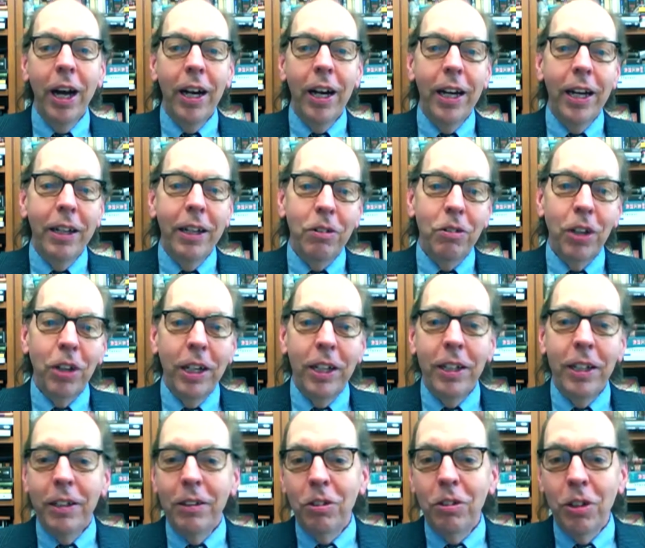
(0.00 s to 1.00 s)
uh, and
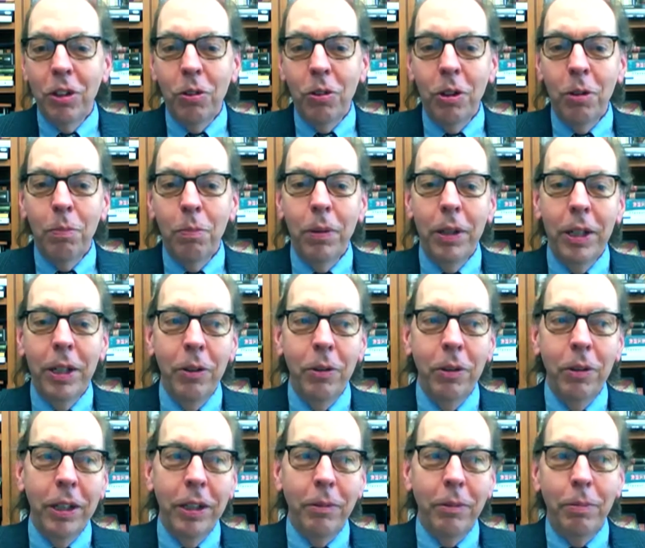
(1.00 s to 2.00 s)
China has shown a,
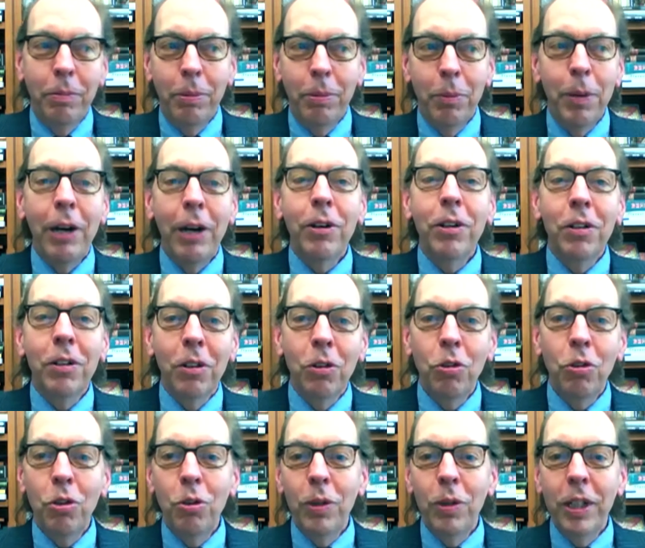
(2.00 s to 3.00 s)
a uh,
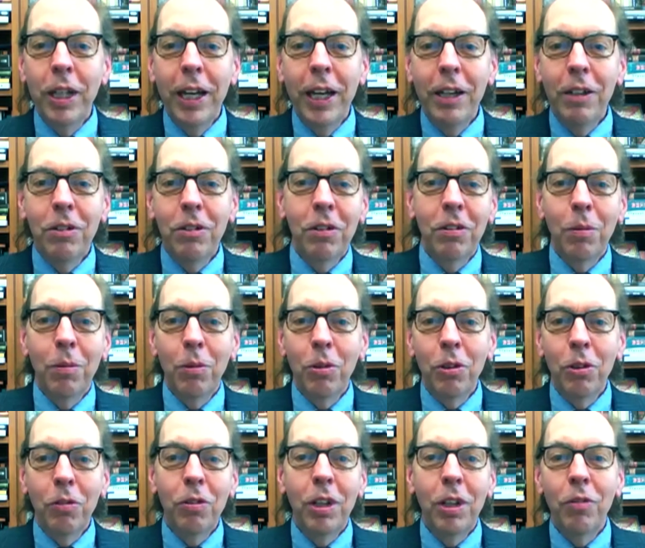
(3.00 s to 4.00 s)
preparedness to engage in some
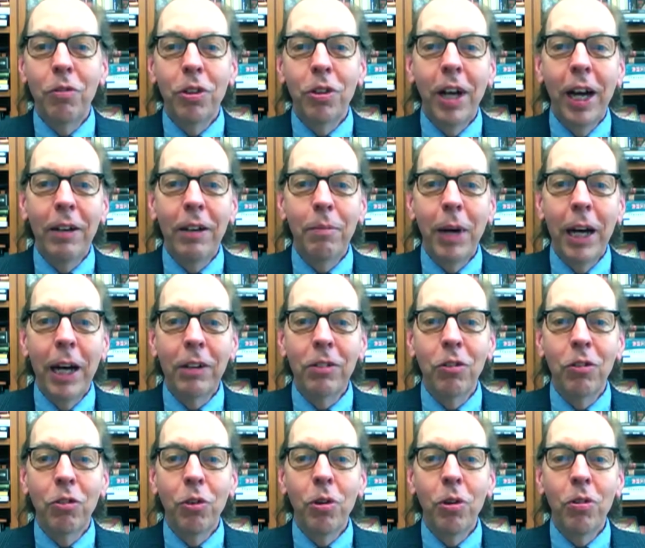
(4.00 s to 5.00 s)
sort of tit-for-tat
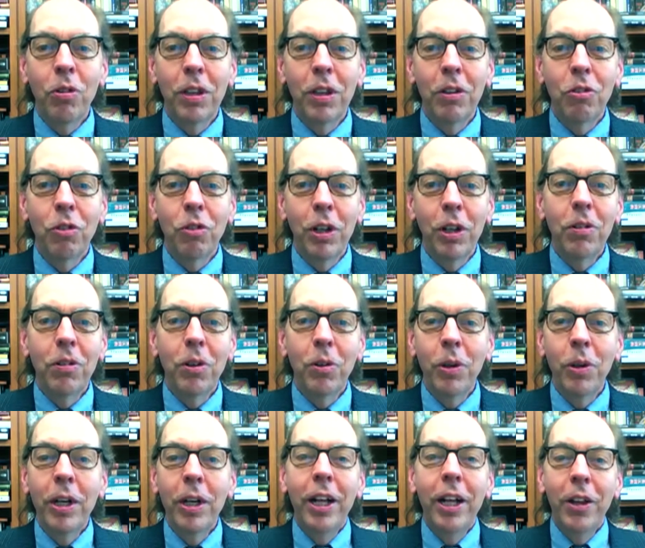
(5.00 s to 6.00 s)
backs and forth on this front.
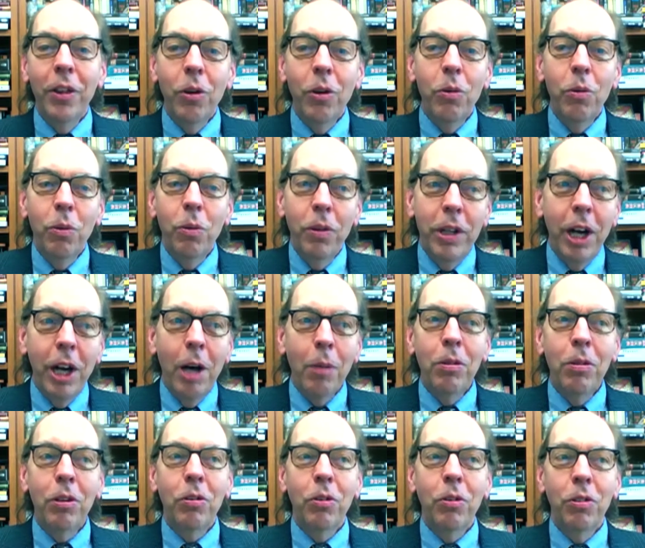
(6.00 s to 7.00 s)
So the
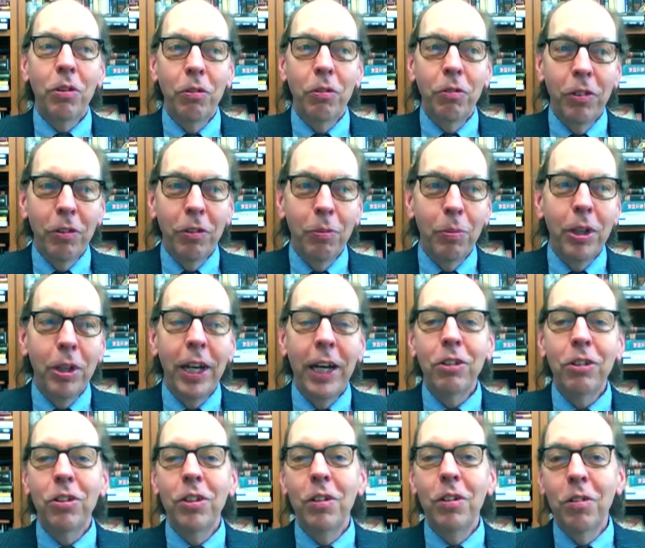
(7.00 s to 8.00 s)
obstacles of, of
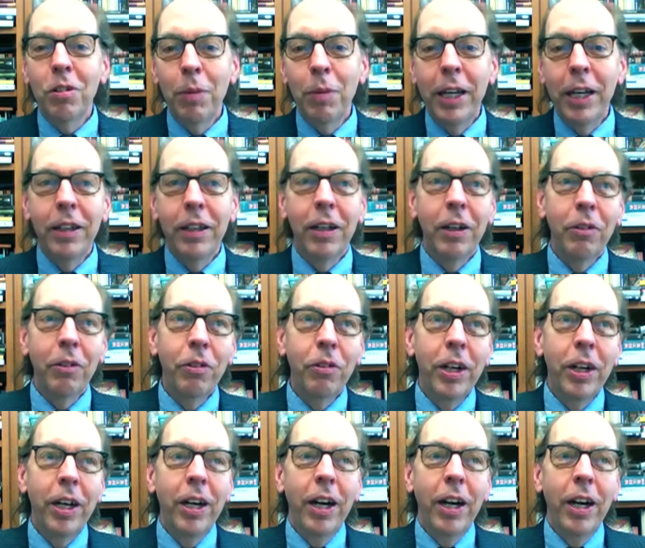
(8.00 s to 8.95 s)
protectionism and of